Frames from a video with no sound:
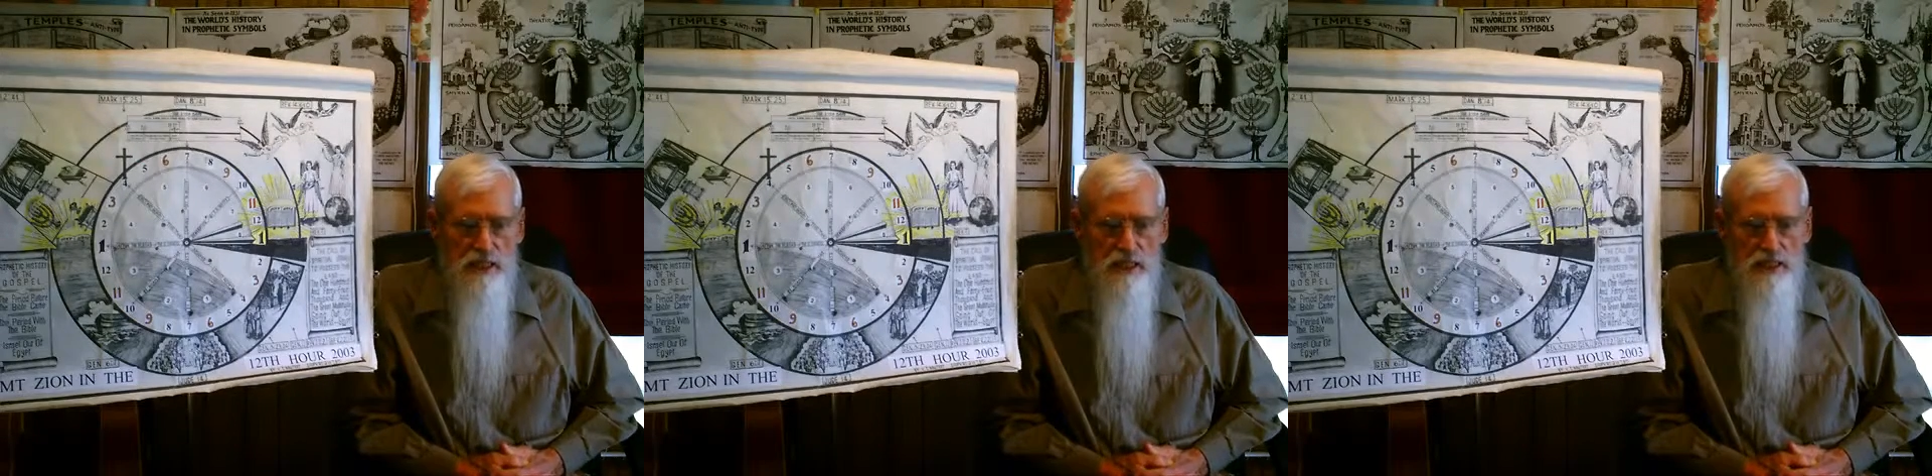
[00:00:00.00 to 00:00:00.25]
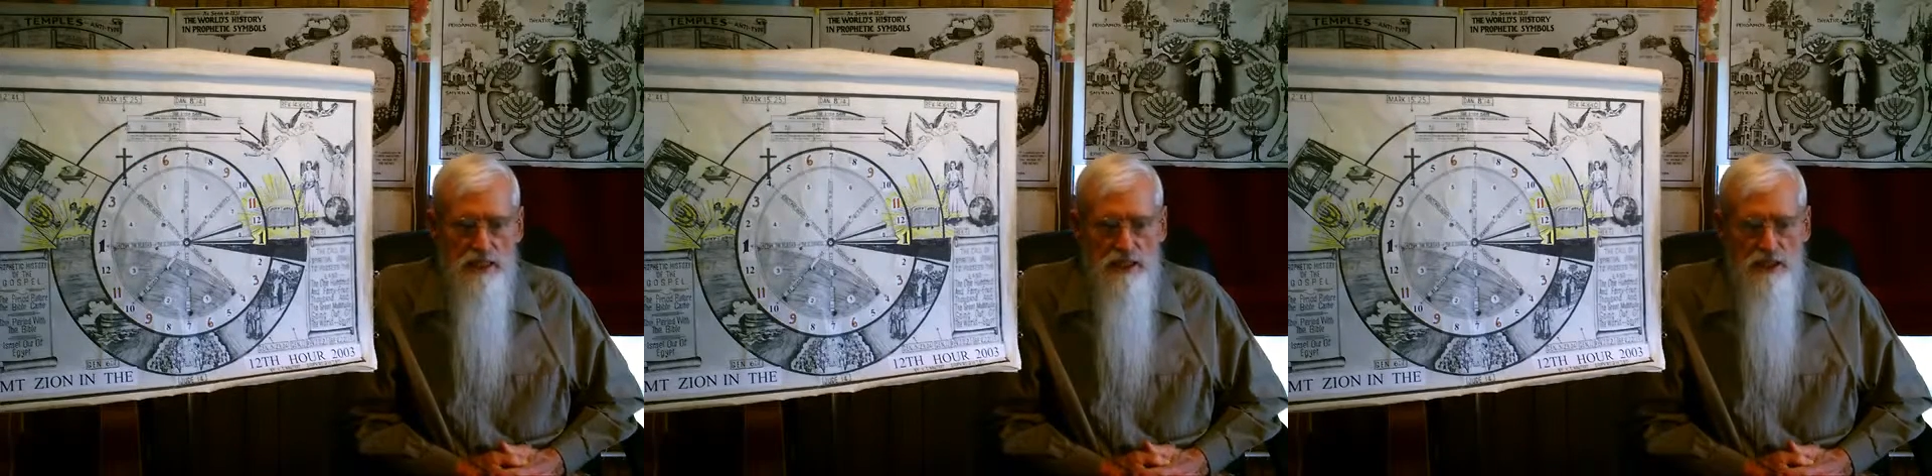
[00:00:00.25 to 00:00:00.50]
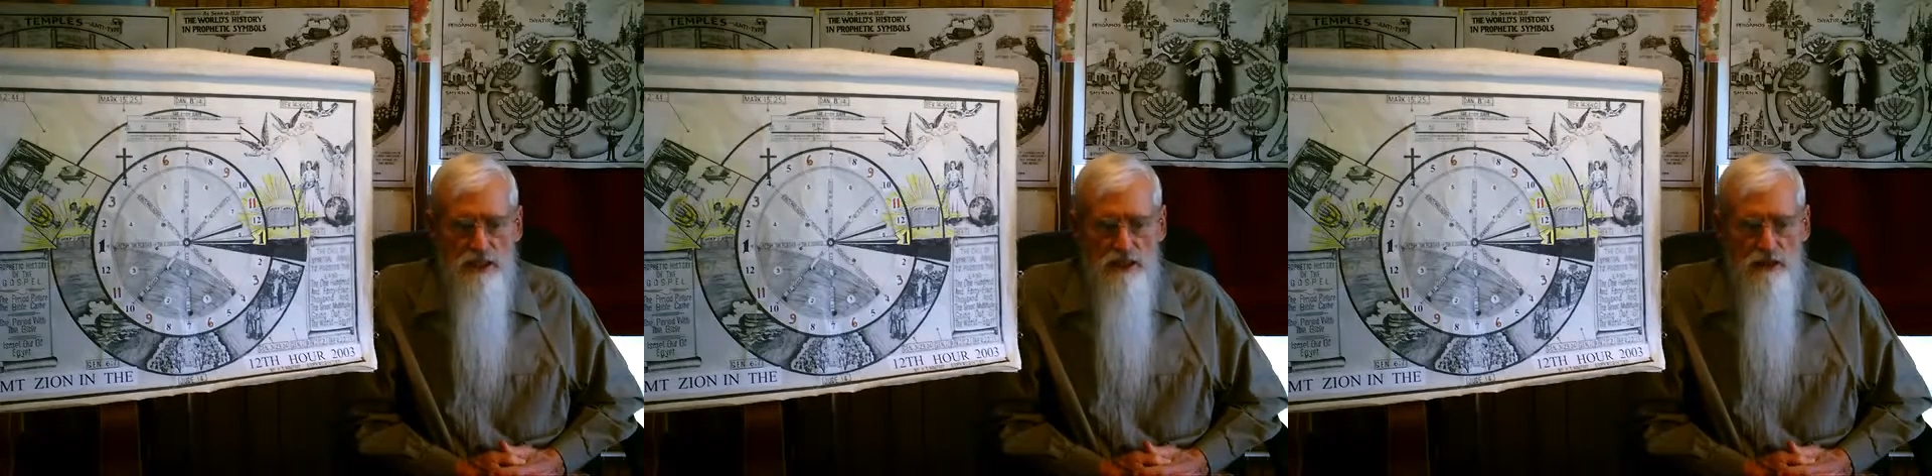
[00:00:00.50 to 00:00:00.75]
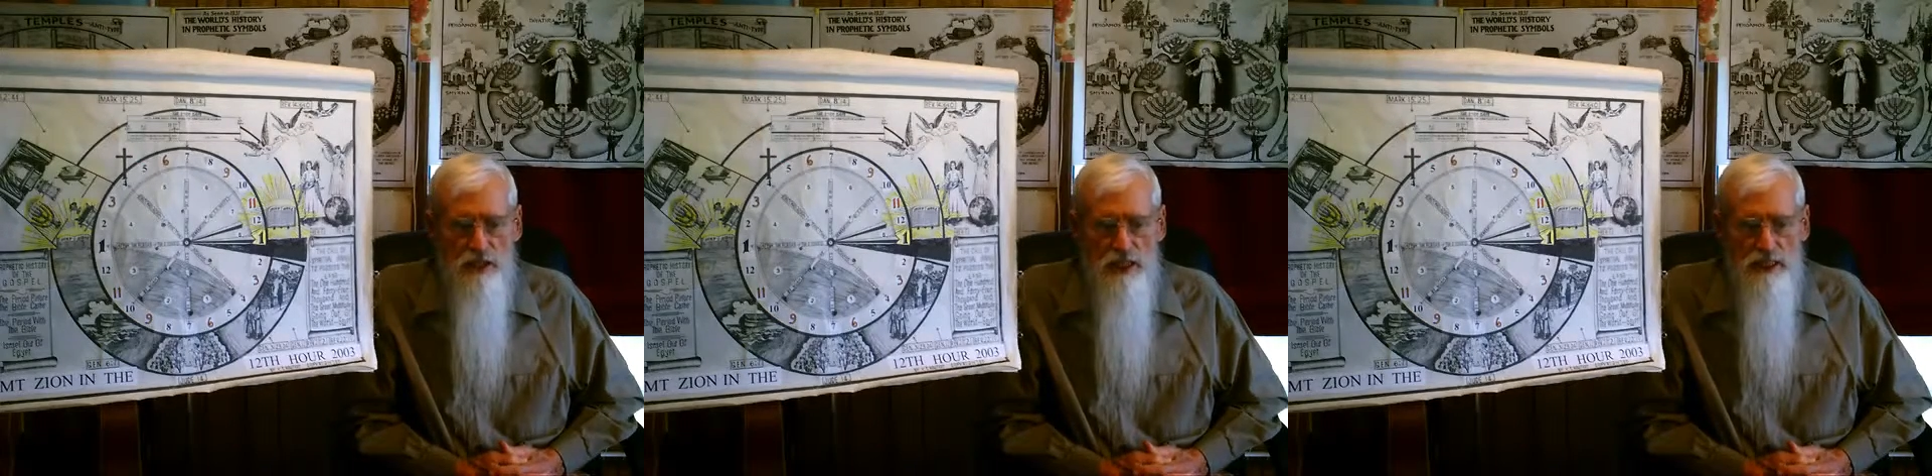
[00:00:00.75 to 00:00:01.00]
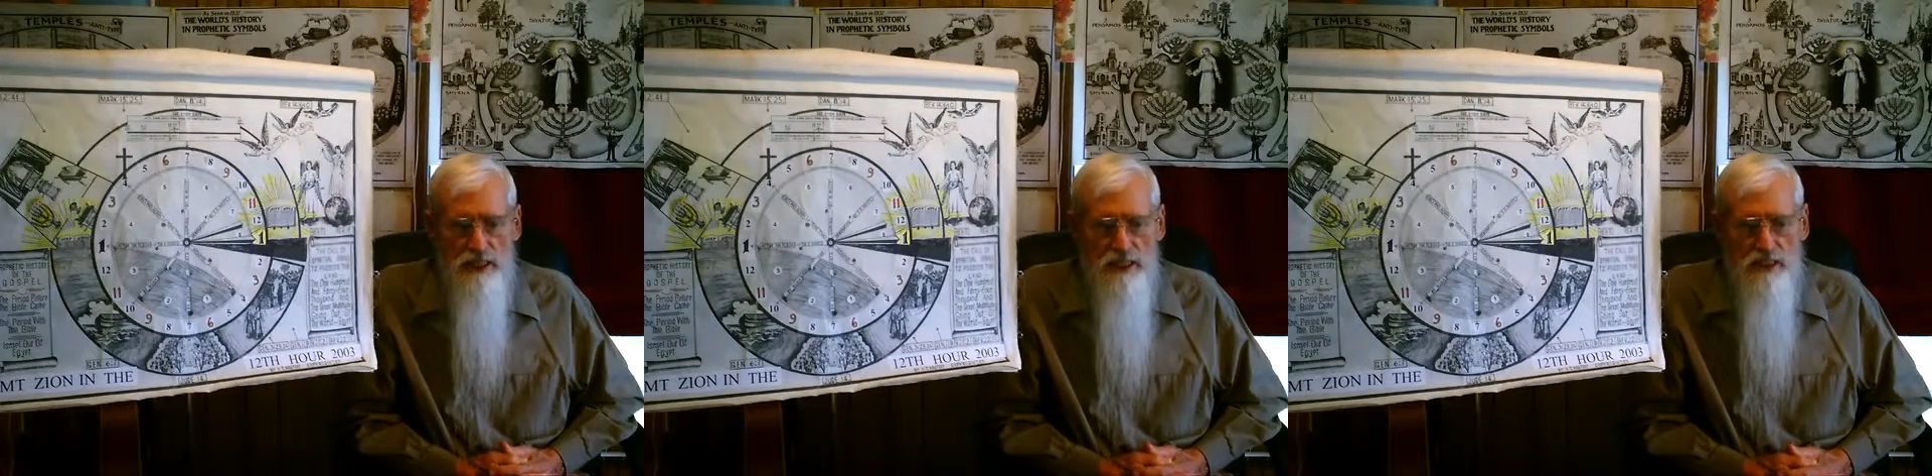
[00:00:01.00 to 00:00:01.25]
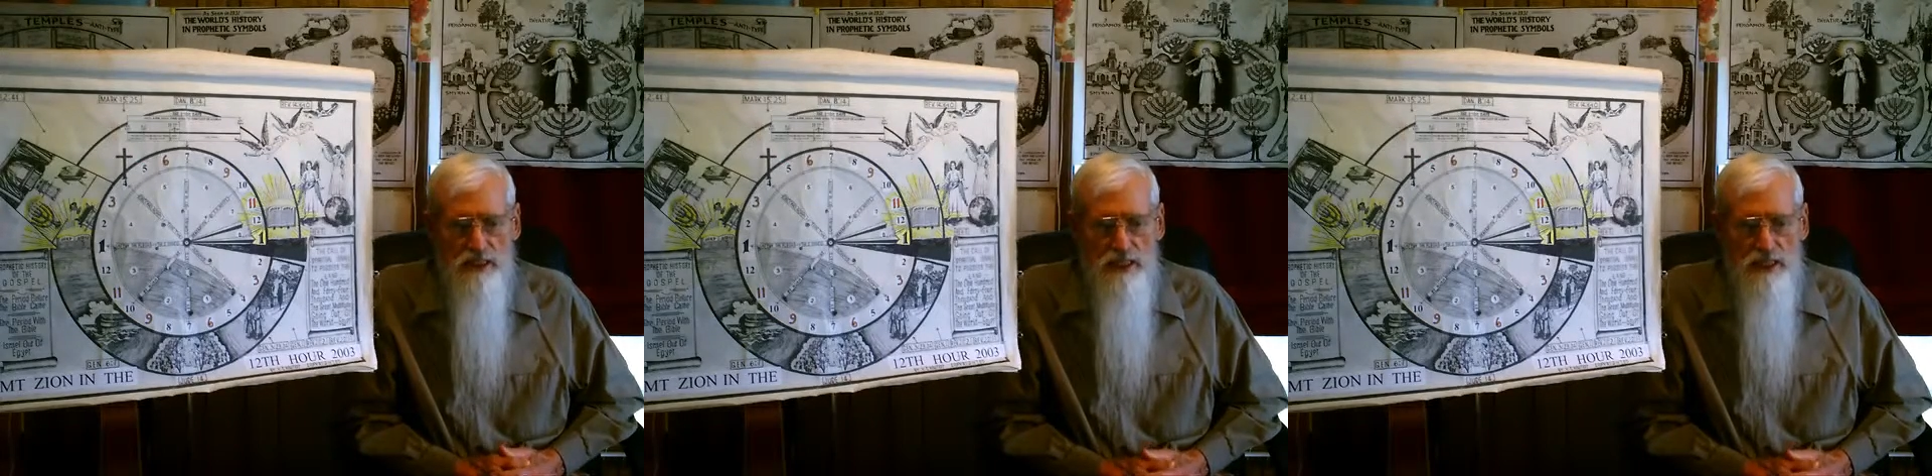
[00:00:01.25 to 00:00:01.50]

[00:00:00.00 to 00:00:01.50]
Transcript: And it shows right there